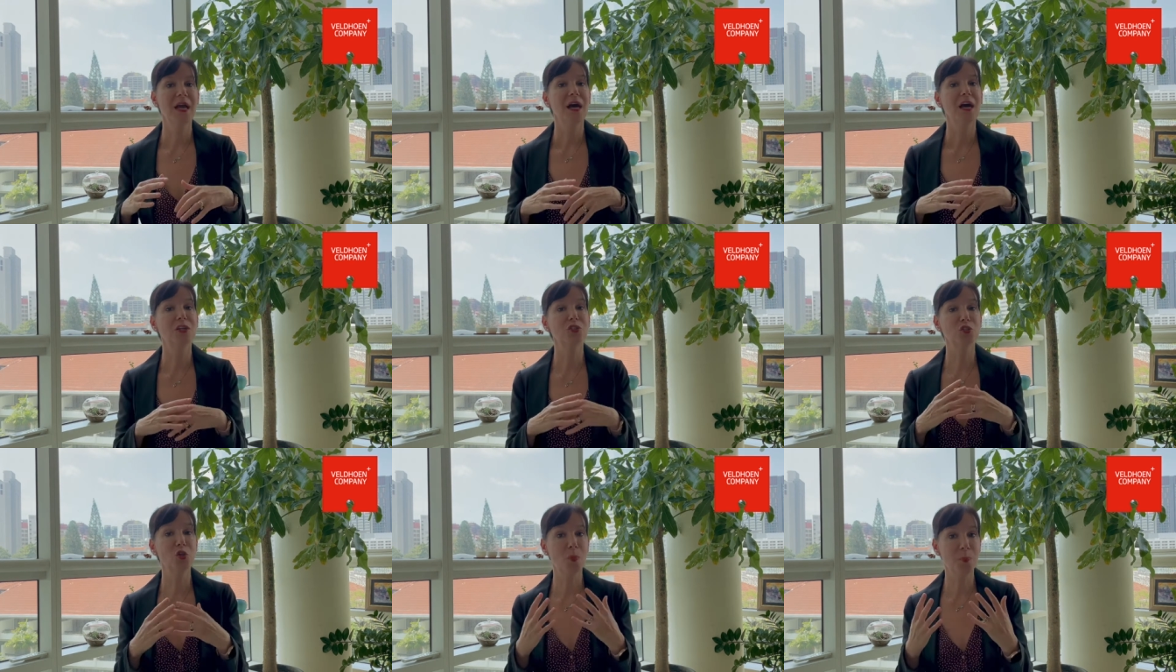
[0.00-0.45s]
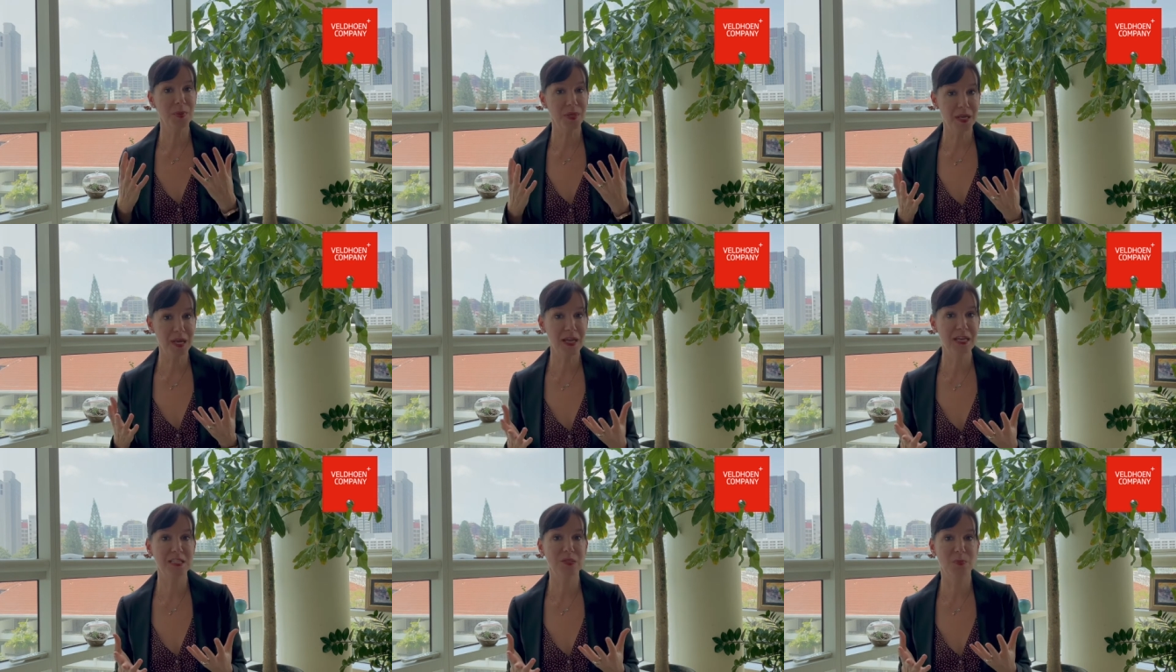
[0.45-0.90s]
a topic
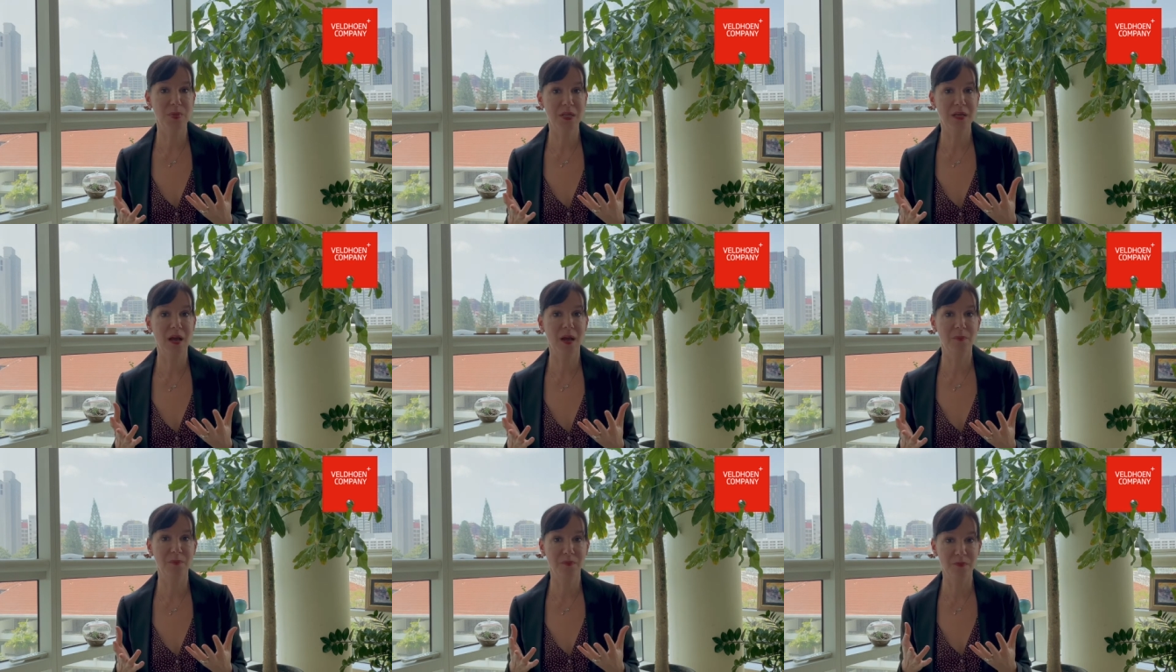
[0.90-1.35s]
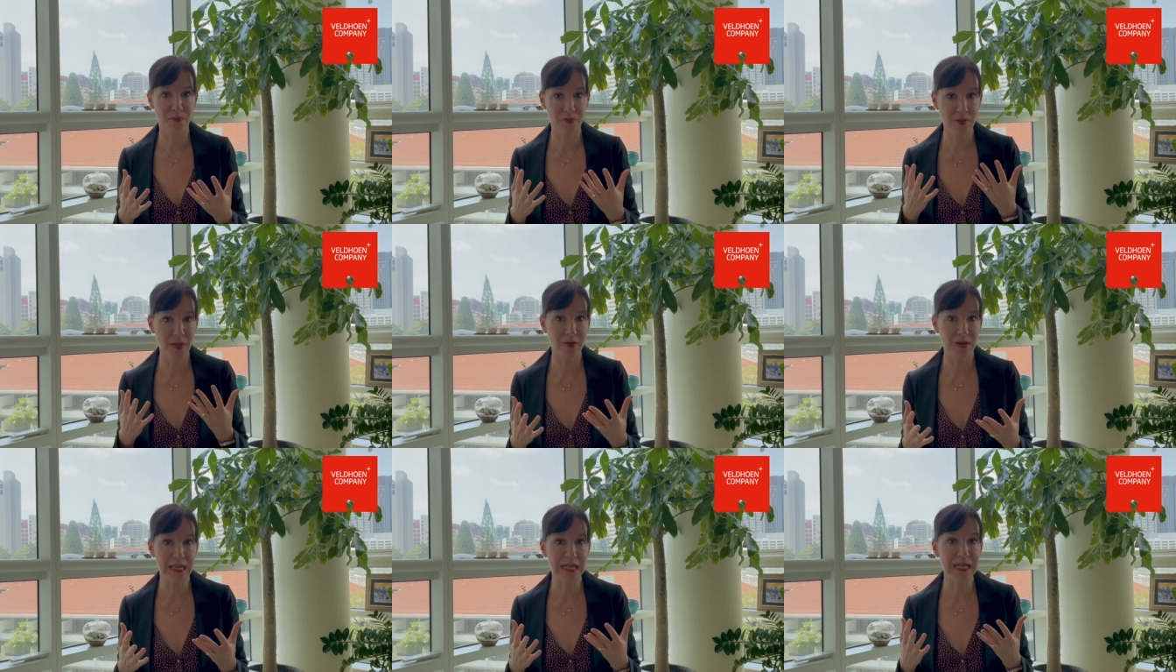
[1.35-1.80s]
has become
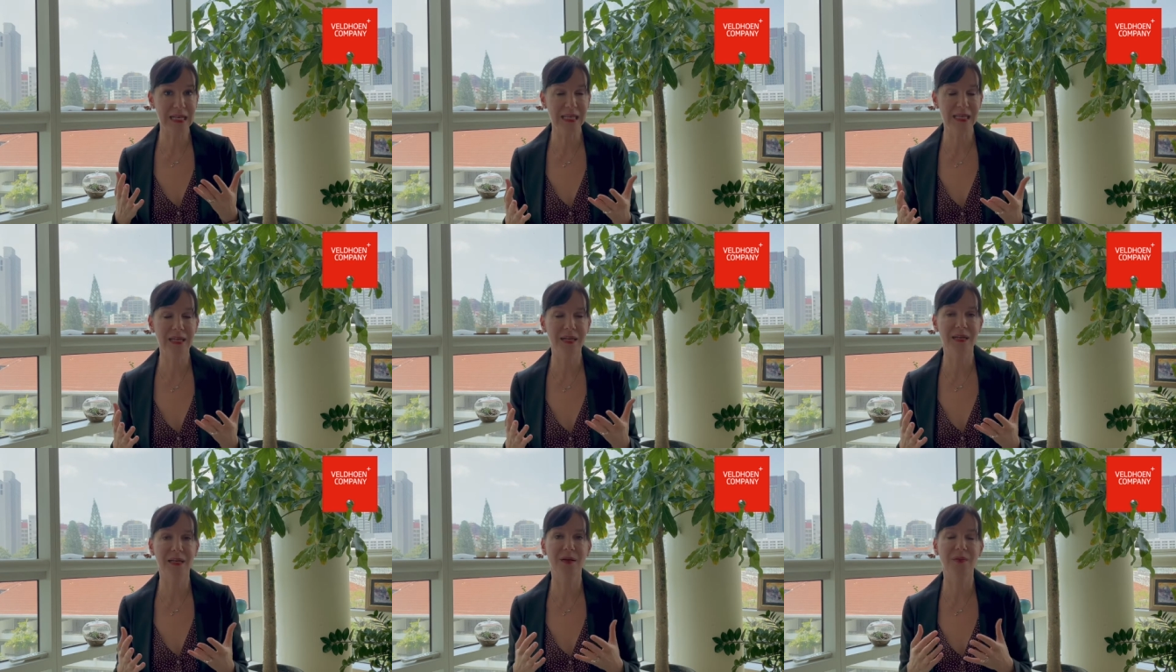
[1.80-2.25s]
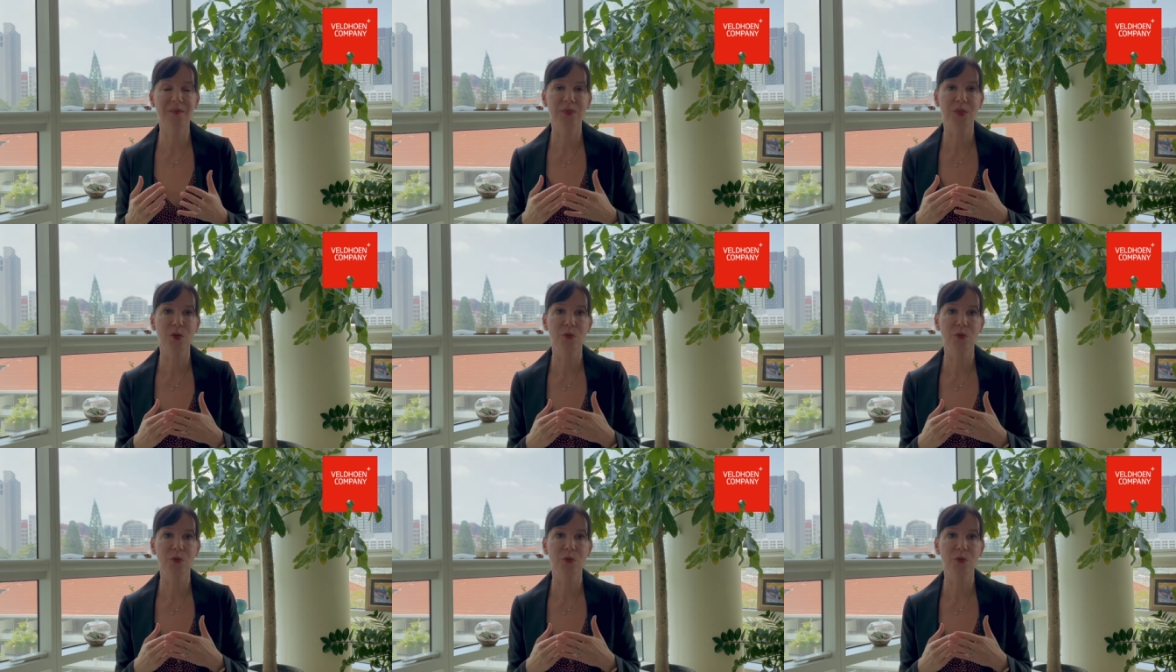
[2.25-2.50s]
very clear,